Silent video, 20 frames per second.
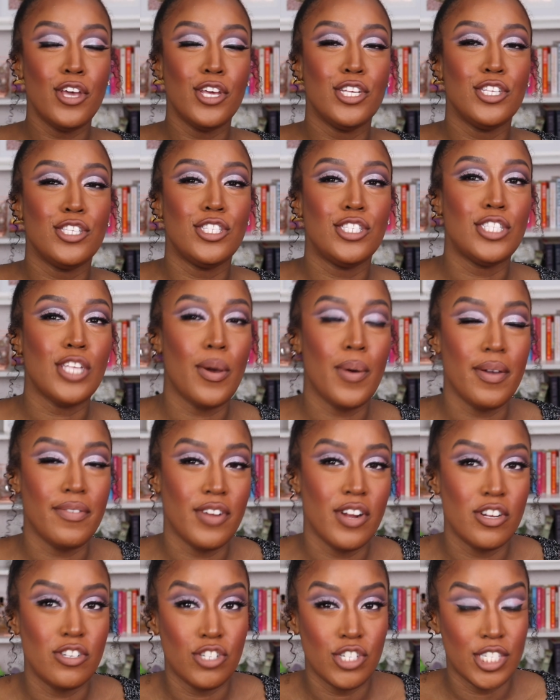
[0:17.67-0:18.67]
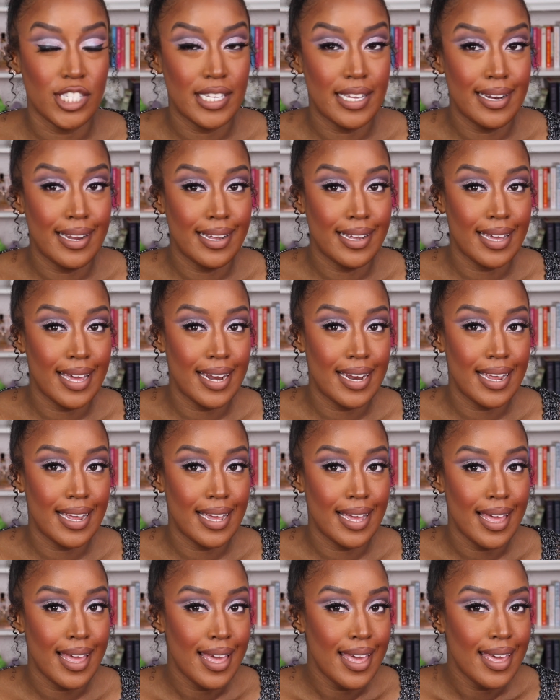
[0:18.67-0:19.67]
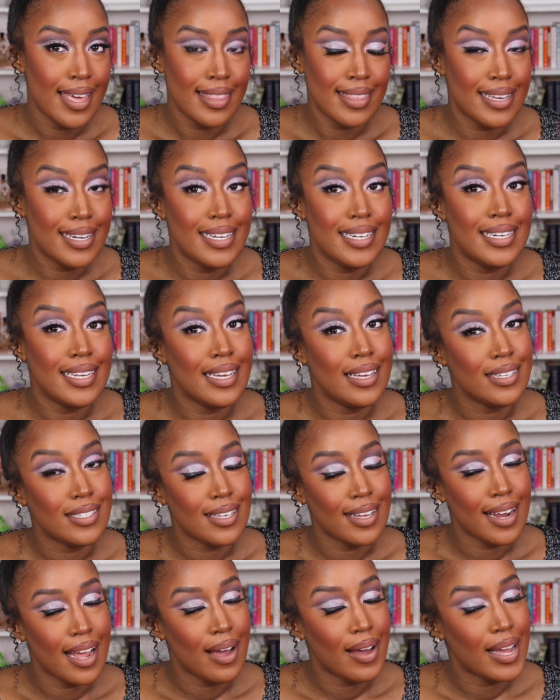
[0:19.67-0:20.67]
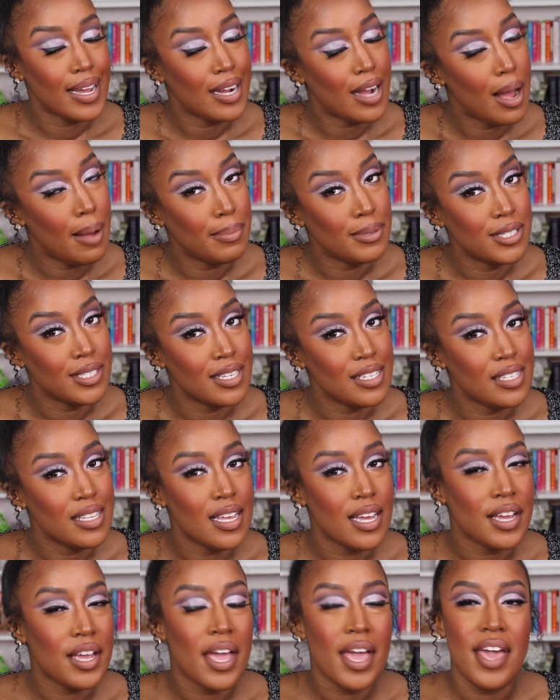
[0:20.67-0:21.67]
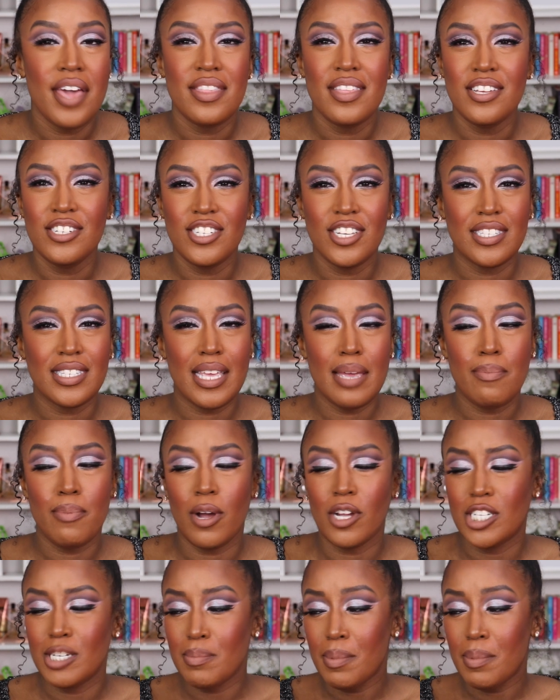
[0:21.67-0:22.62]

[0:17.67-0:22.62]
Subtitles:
So if you're interested in getting the details on how I accomplished this look, then just keep watching.